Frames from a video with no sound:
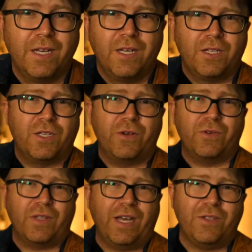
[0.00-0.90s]
So
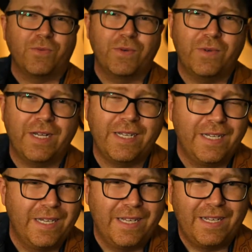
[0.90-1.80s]
that's one way
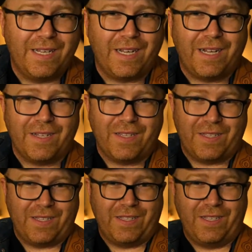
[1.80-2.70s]

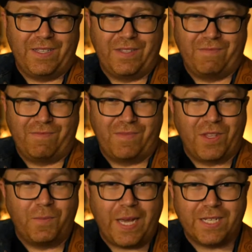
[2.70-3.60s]

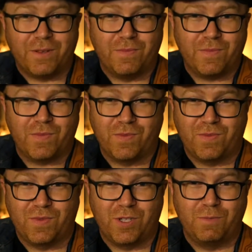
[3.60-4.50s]
to make some
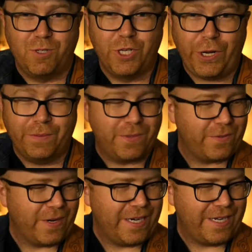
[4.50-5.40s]
jumps,
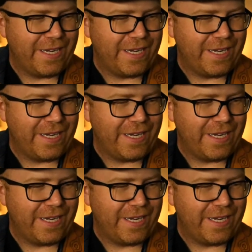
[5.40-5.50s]
right?